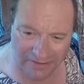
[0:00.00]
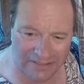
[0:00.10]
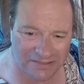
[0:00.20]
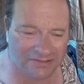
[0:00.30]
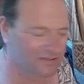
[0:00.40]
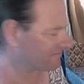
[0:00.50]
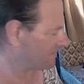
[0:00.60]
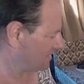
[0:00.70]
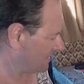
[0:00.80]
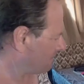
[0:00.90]
of things because
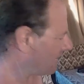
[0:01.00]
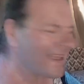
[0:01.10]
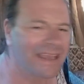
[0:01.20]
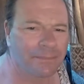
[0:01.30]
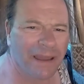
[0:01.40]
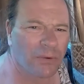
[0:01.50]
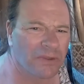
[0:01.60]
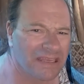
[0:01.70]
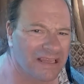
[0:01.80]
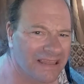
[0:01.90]
I've been playing
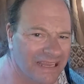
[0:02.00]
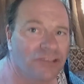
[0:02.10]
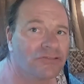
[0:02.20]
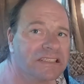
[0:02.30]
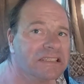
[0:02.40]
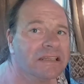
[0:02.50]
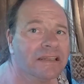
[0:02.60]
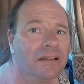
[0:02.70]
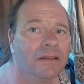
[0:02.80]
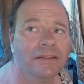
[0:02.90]
about with the electrics a
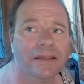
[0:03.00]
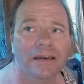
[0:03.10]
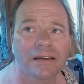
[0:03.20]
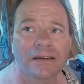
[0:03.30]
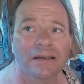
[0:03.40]
little and